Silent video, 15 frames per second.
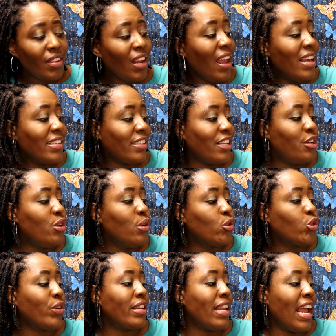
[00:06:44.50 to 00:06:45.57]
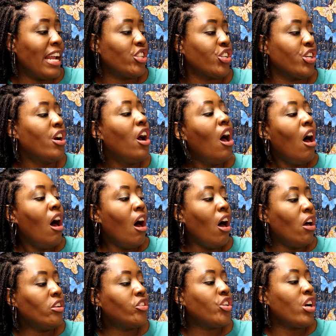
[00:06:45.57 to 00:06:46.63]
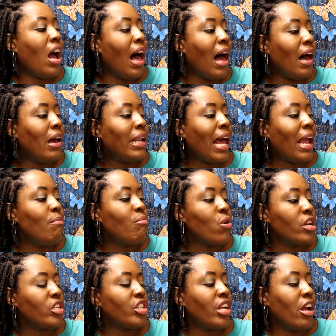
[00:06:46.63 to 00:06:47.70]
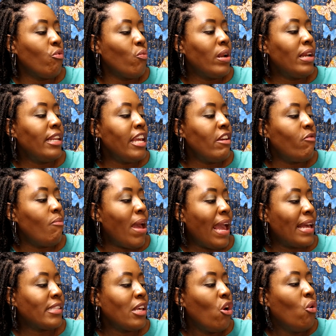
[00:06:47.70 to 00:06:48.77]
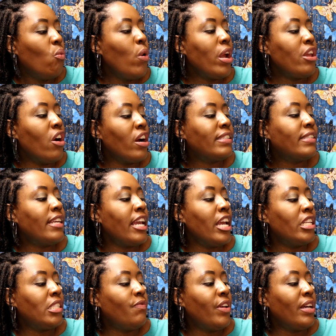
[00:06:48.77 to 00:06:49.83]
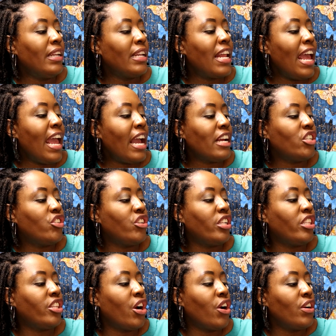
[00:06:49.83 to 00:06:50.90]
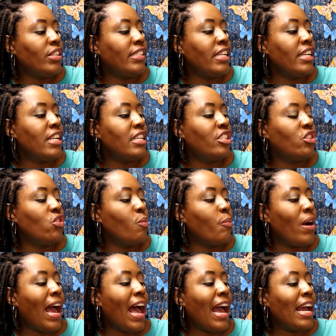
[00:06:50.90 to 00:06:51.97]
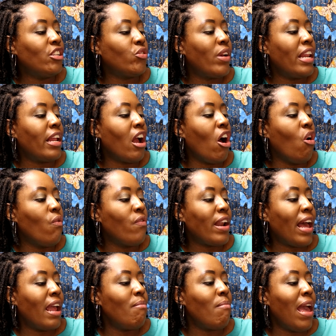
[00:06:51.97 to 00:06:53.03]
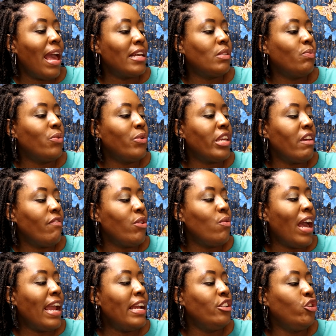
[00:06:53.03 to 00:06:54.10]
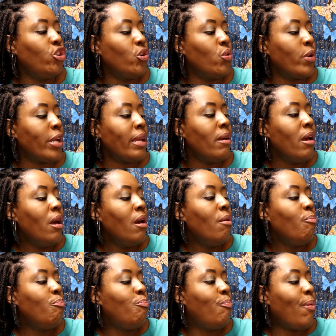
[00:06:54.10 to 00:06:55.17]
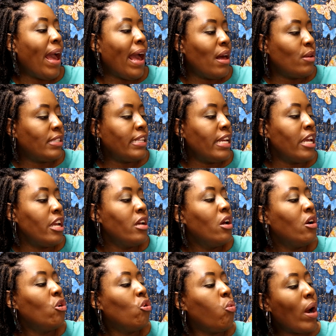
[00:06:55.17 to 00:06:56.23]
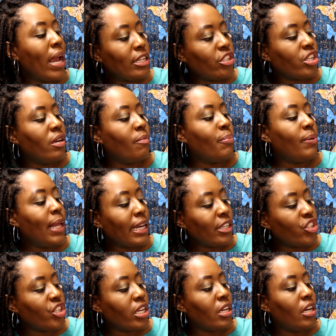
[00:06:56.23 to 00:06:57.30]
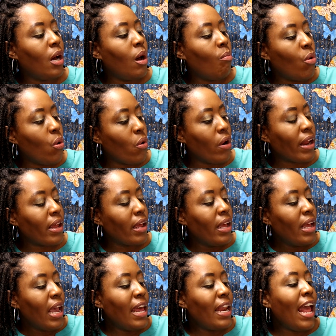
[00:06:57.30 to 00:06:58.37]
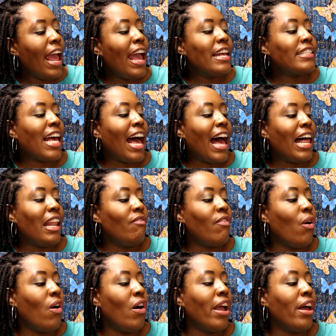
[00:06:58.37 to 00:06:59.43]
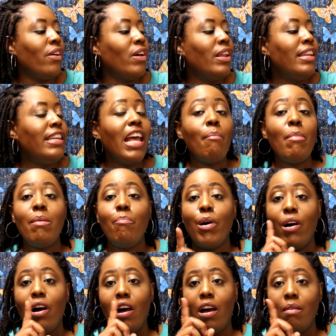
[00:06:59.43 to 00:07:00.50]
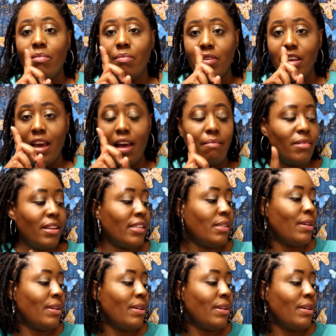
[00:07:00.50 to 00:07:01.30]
it's the Nutinature Ultra All Night Moisture and Relief Mask. When your skin's feeling extra thirsty, this super hydrating overnight mask will give you a dewy, bouncy, quench complexion come morning. And it has olive oil, lemon balm, yep, that's